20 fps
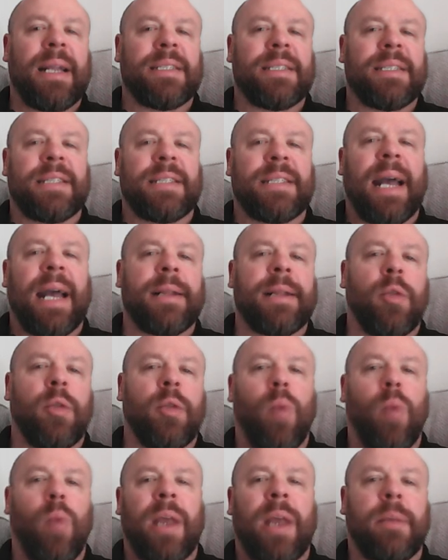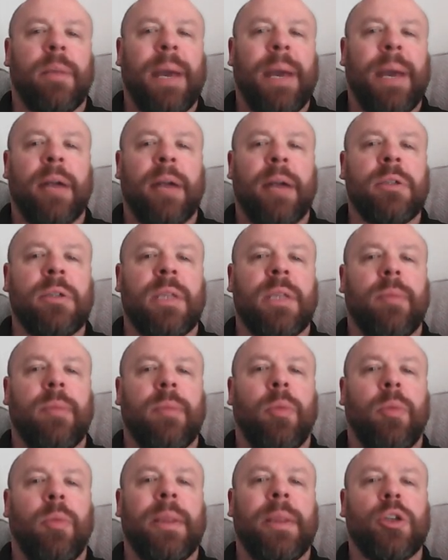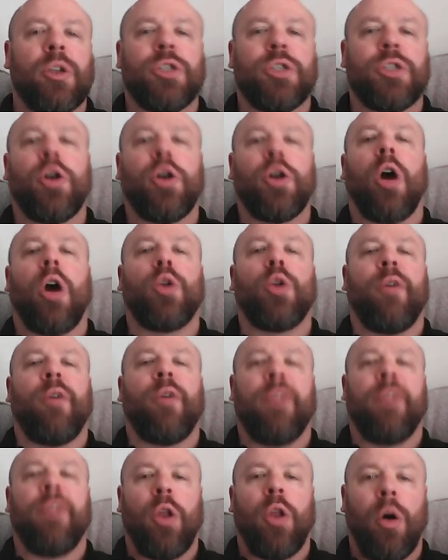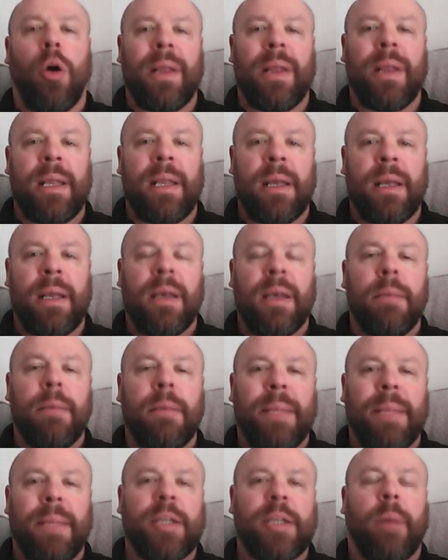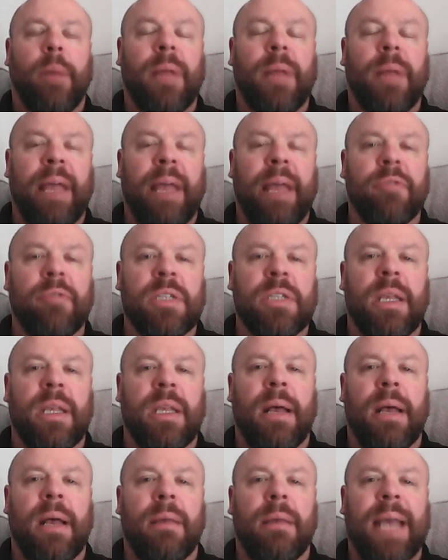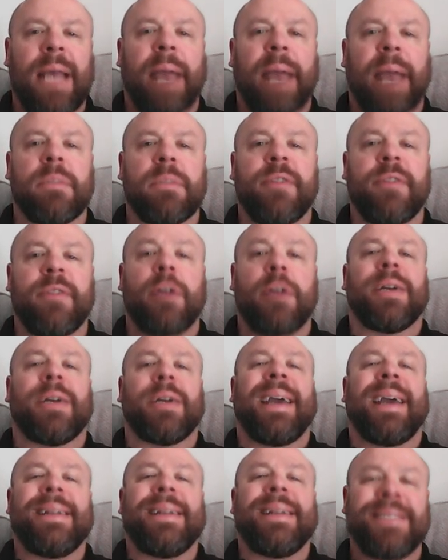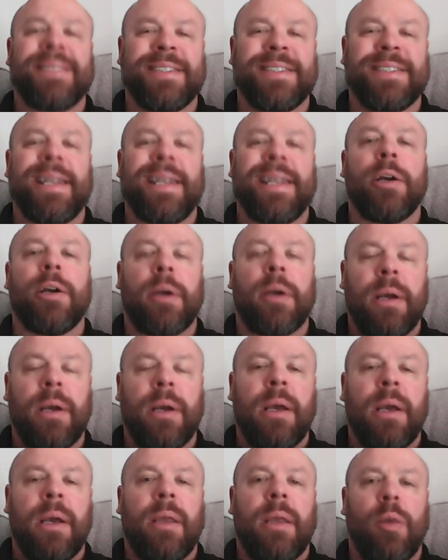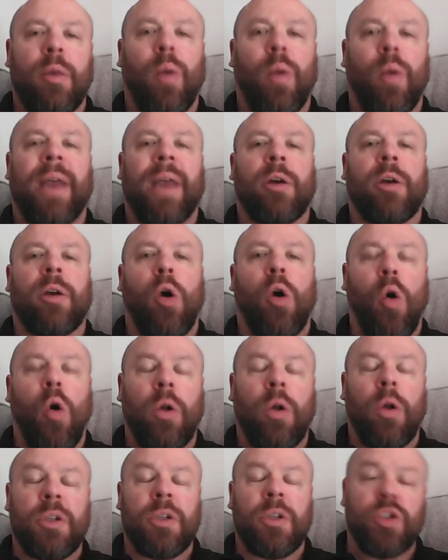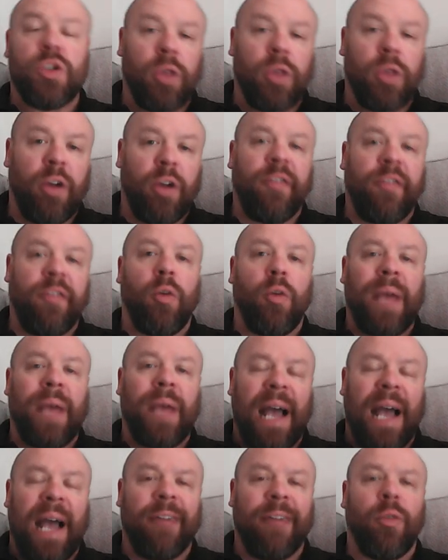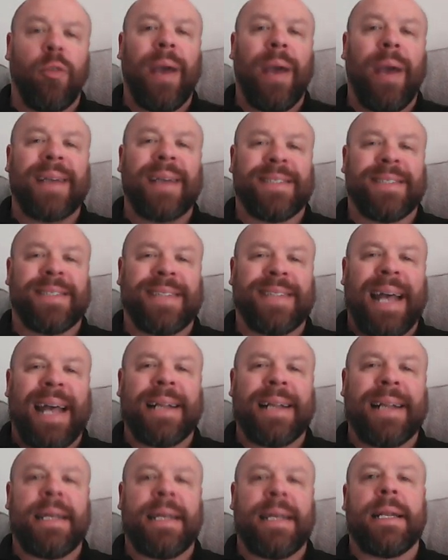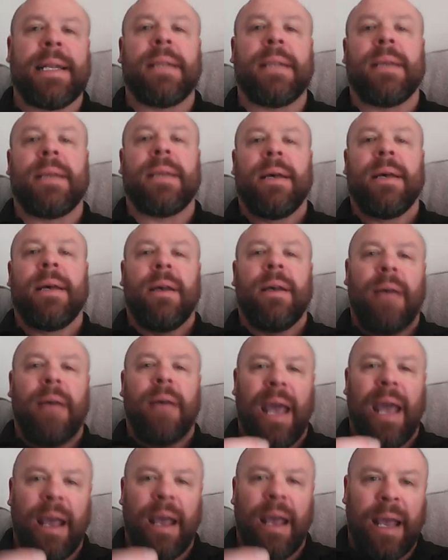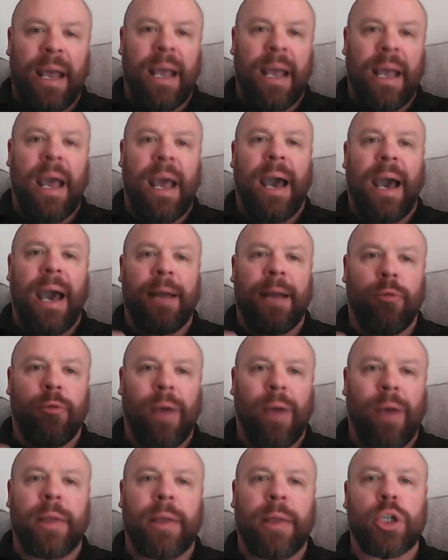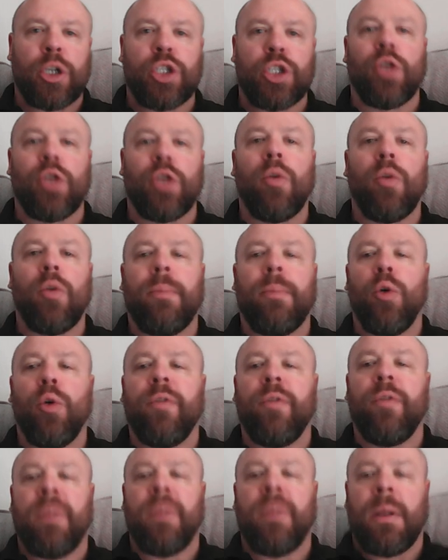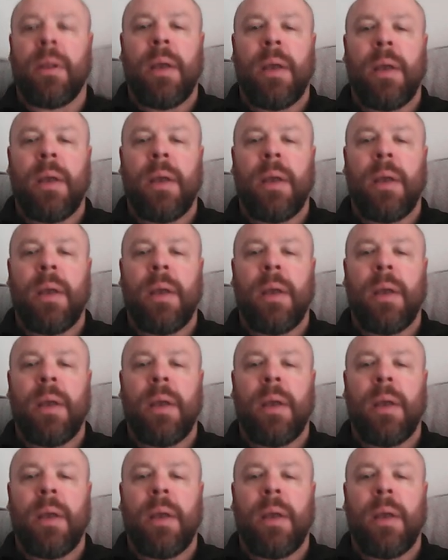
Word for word: stagnant weather patterns at the moment. There's not an awful lot in the mid to upper levels of the, the atmosphere to kind of steer the weather on. So, therefore, we have quite a stagnated uh, and rather slow moving